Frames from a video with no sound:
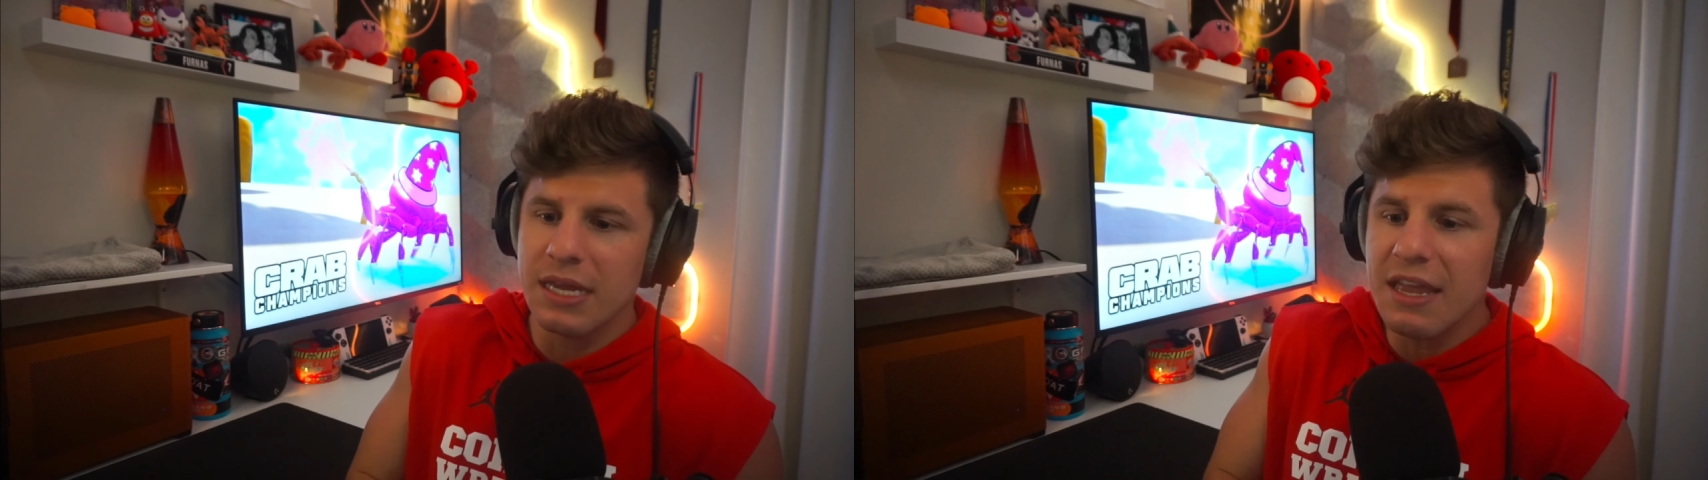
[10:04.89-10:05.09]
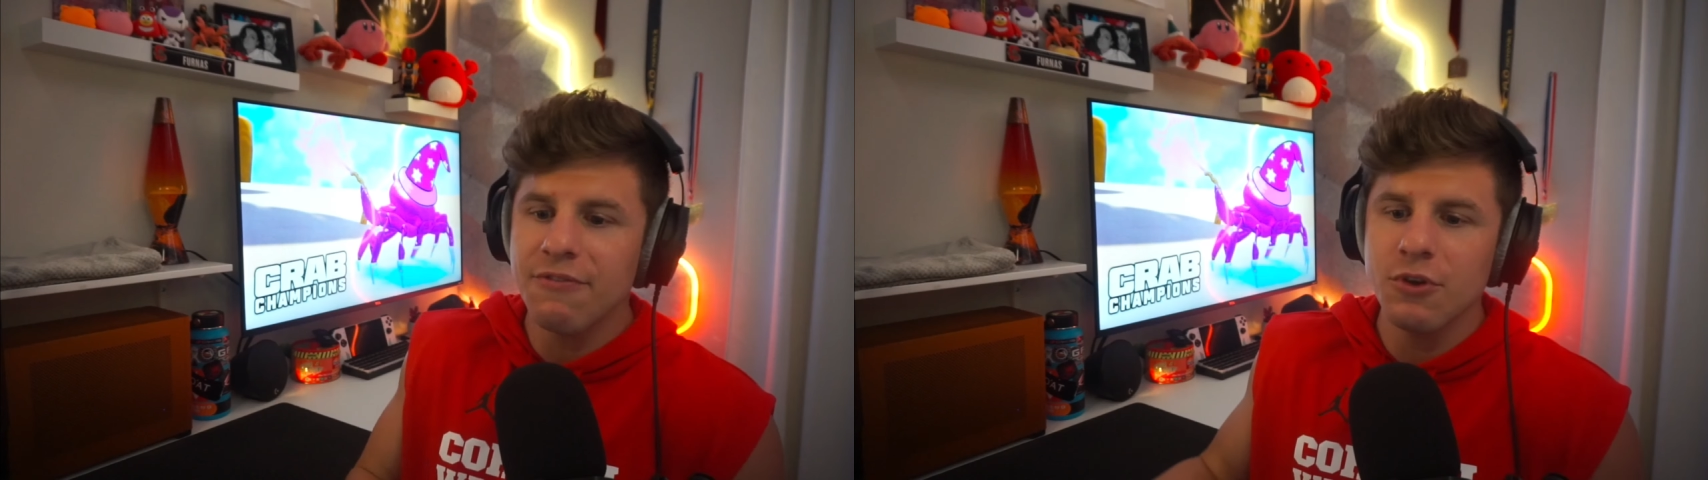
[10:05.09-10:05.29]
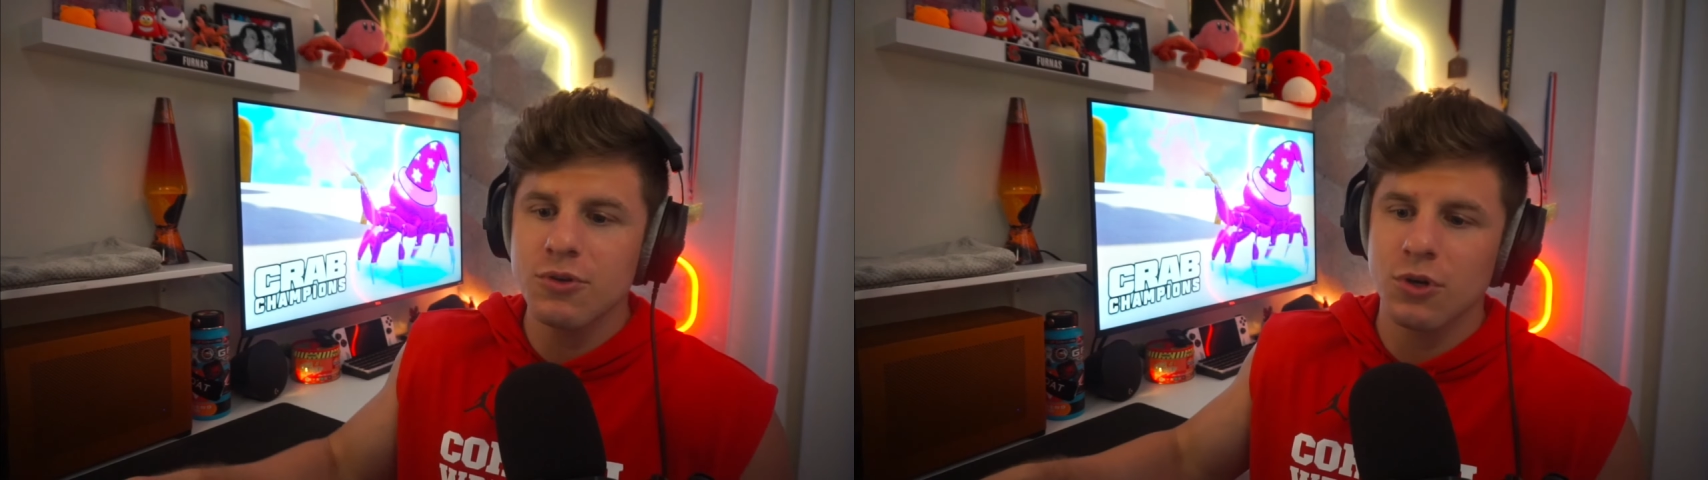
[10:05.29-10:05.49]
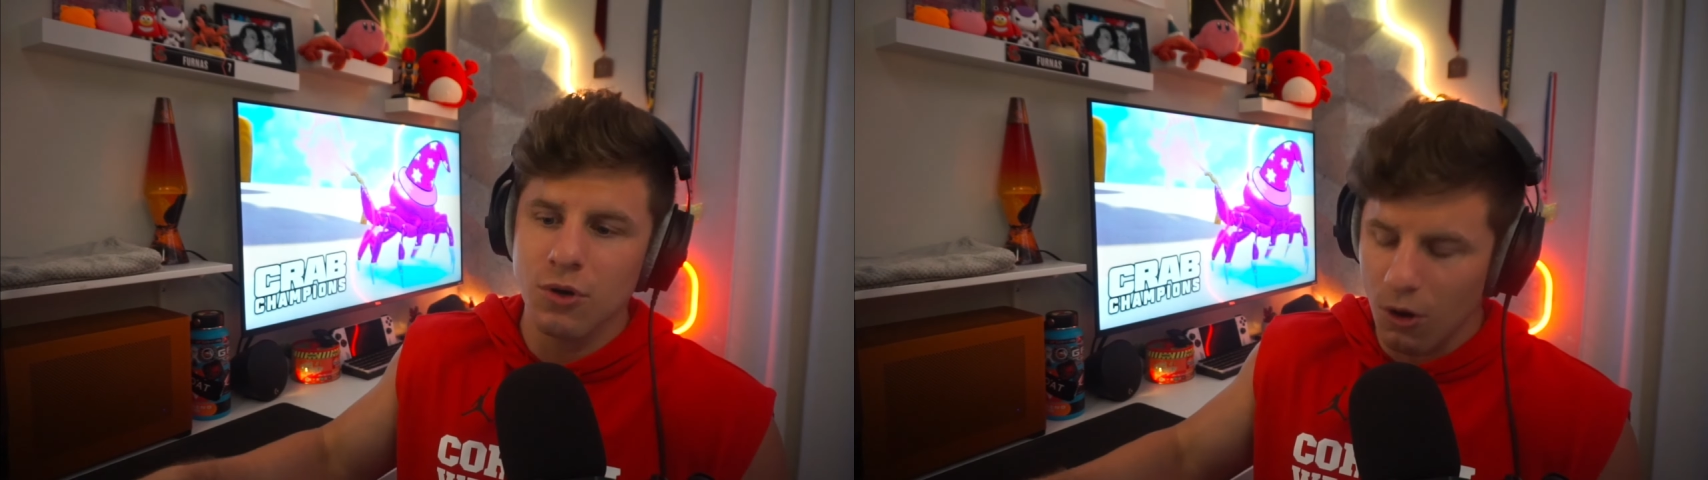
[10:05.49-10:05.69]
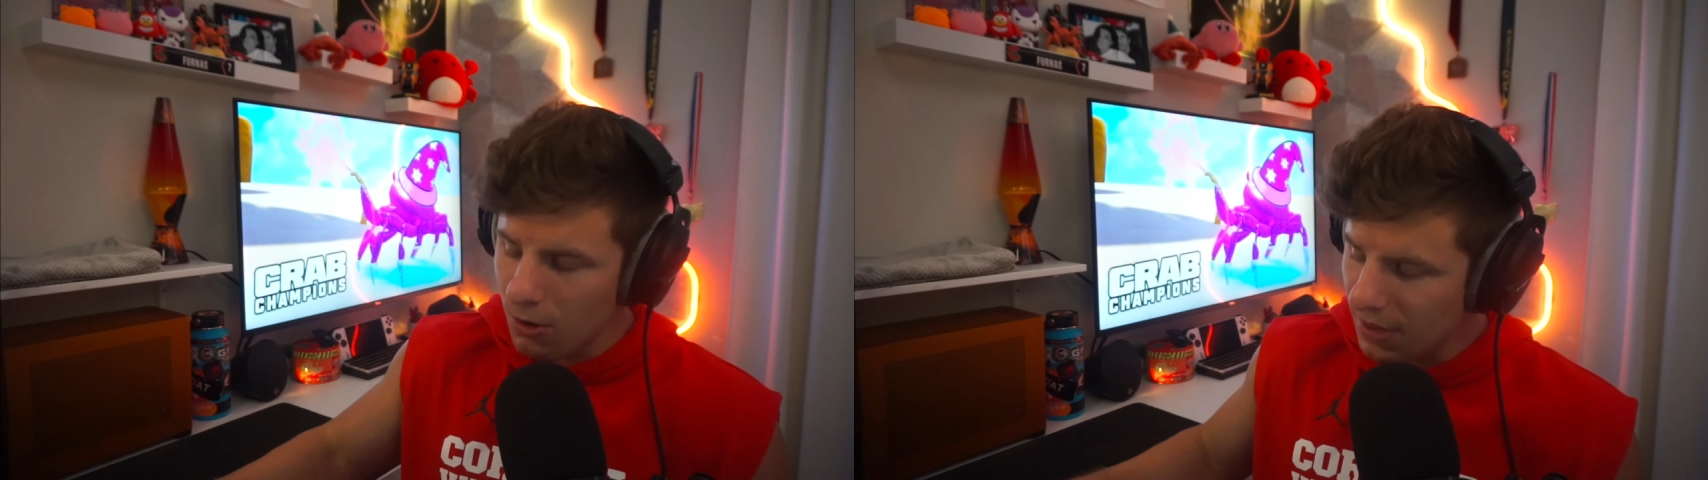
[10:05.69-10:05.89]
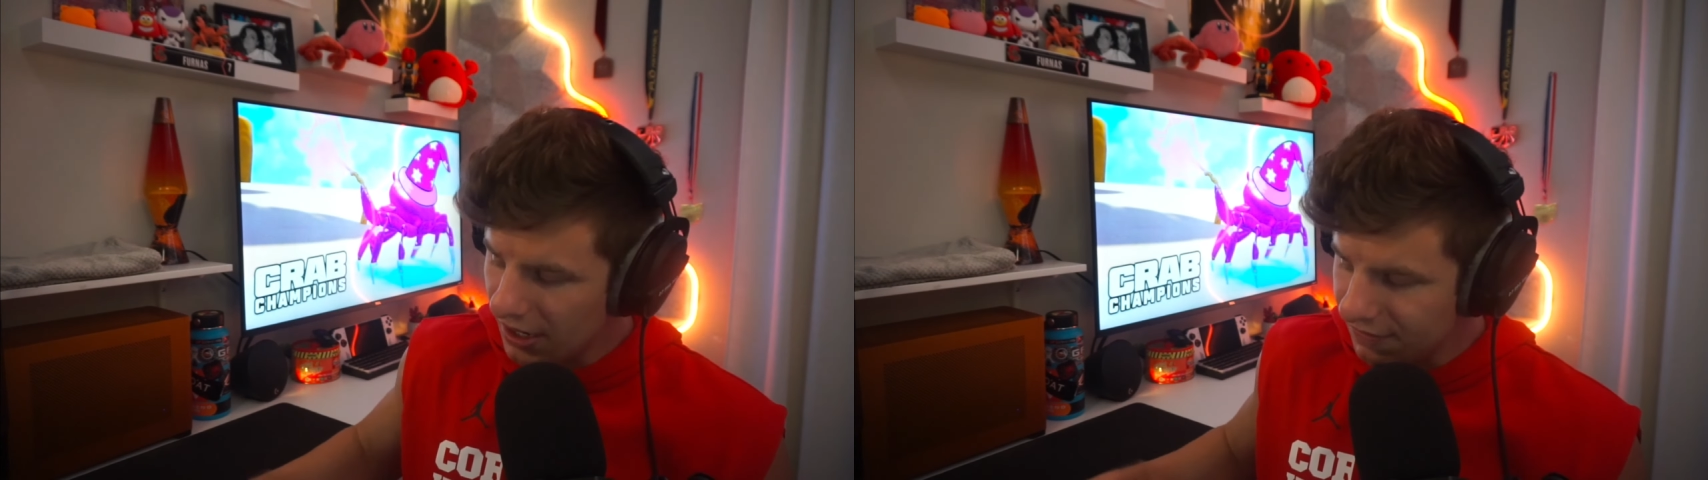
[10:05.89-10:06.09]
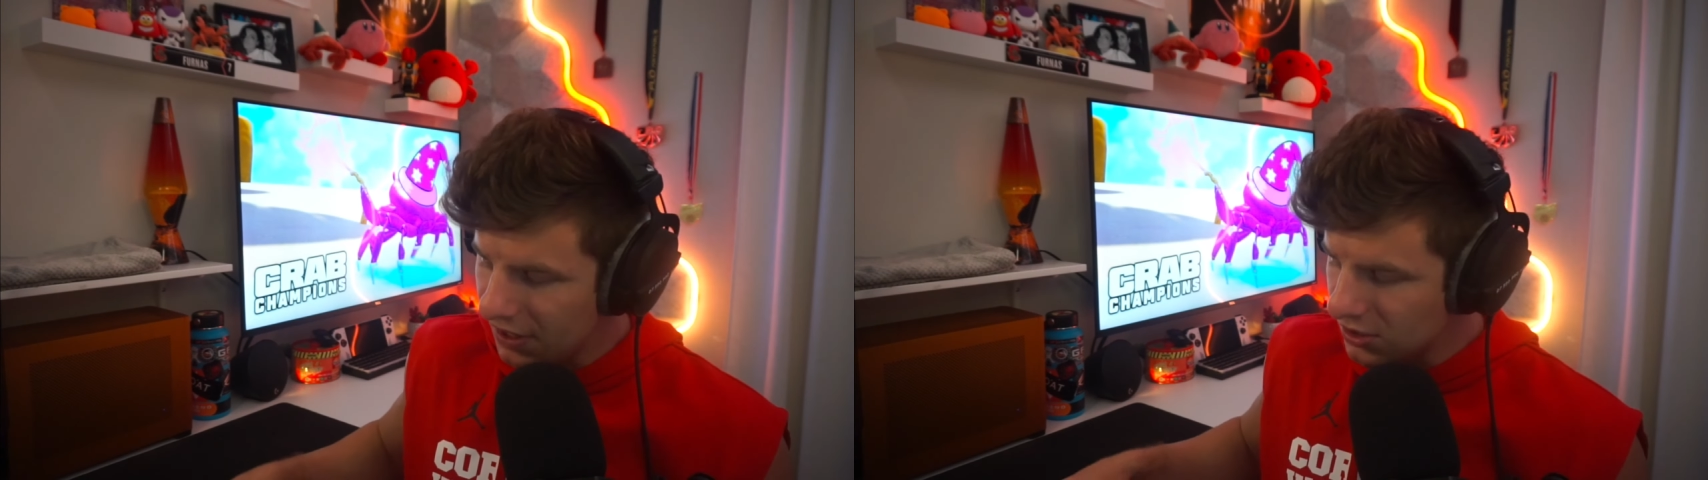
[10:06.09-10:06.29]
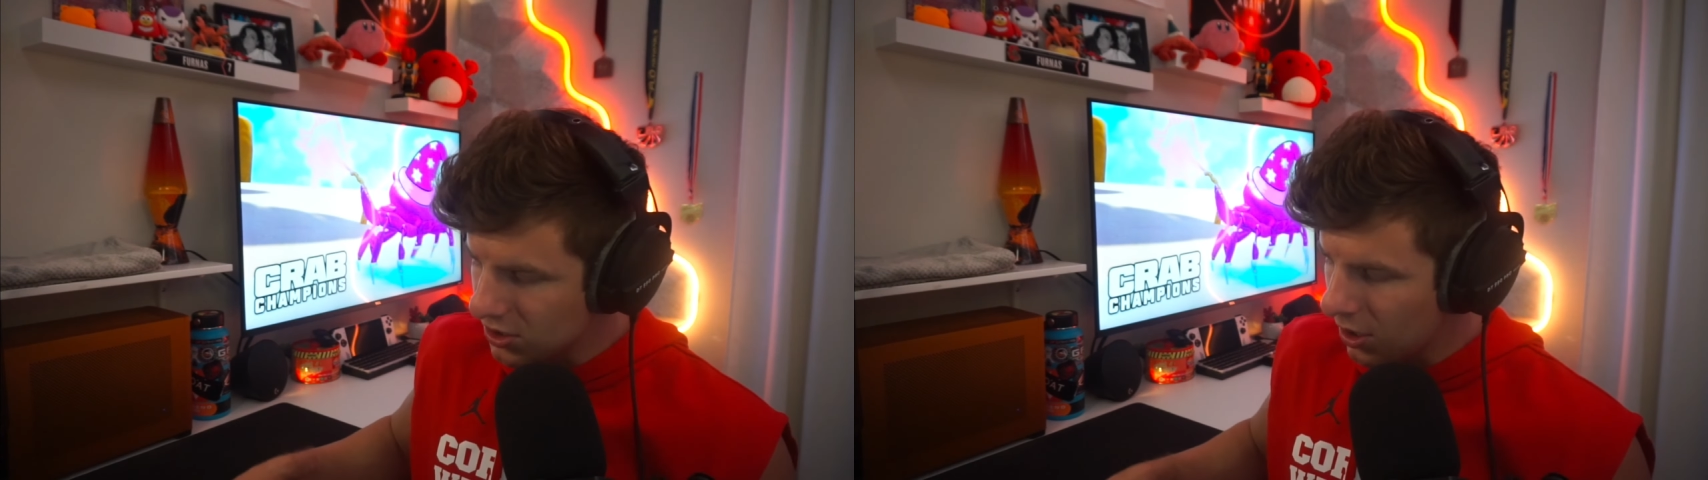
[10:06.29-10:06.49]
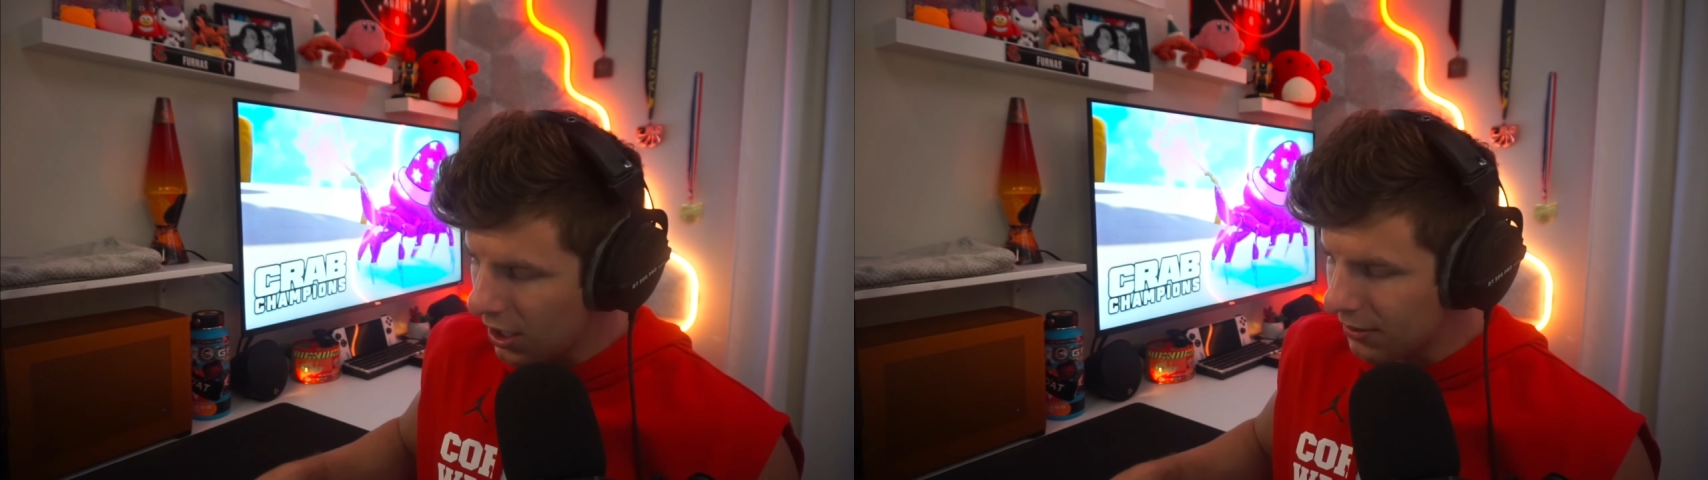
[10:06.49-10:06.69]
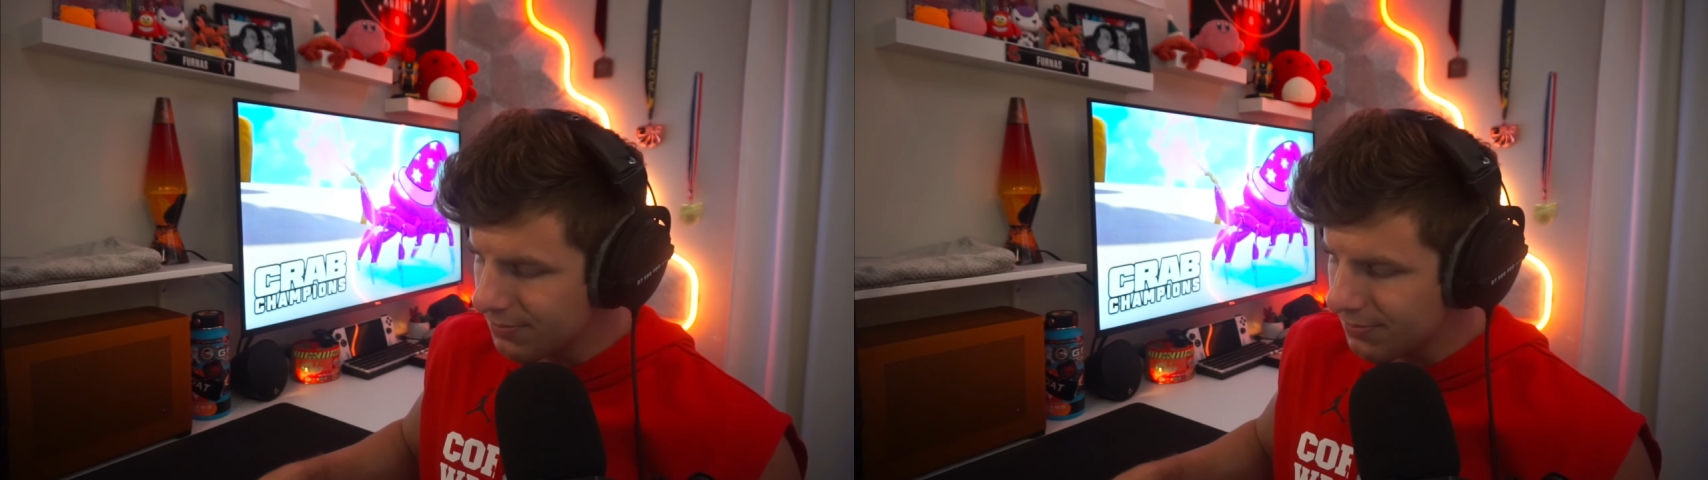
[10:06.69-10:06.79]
if you turn all modifiers on,